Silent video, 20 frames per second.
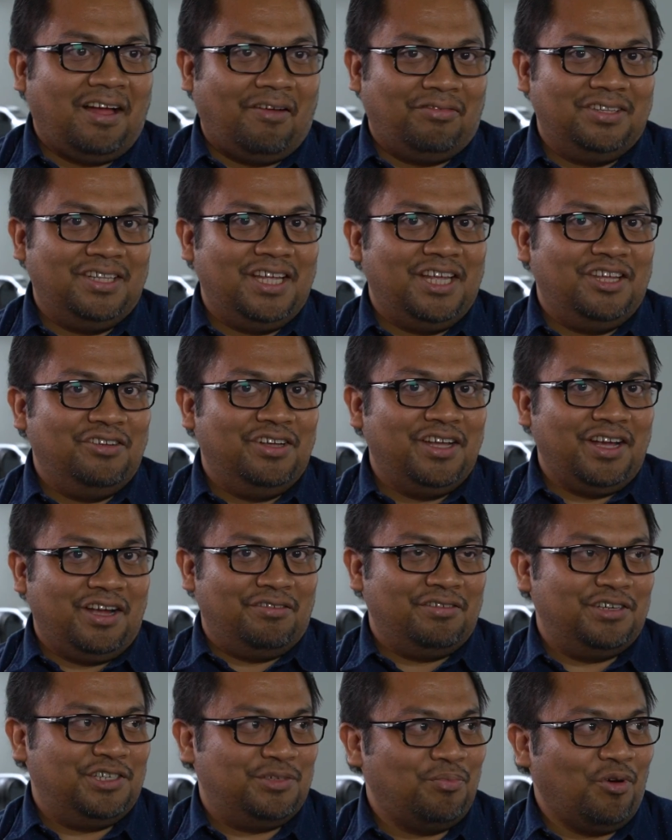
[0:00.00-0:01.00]
after that you get
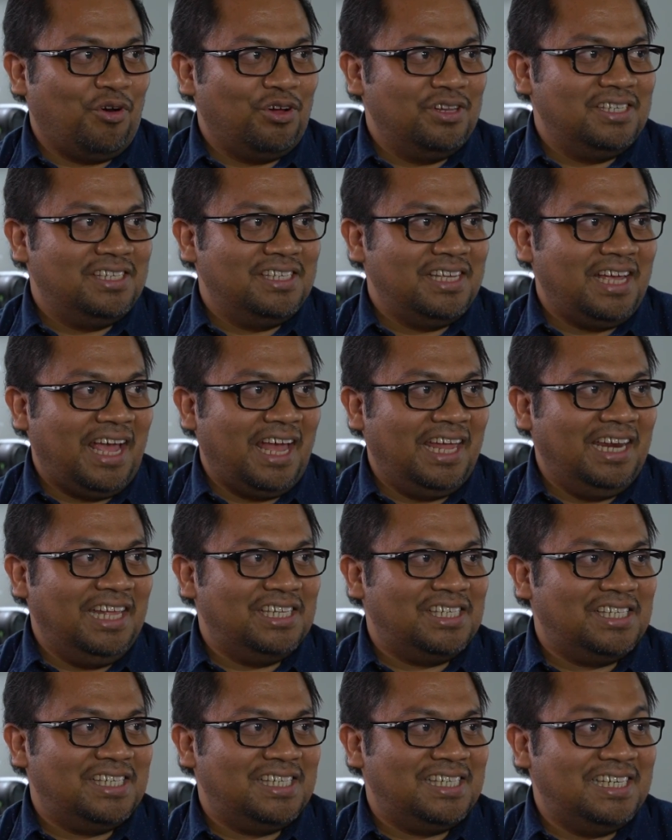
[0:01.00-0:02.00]
a response, and
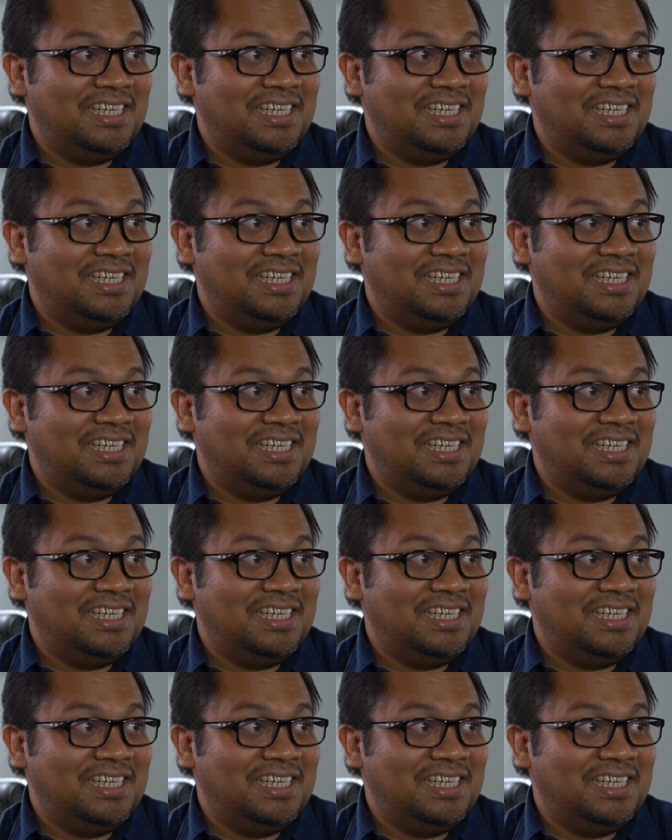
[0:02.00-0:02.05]
it's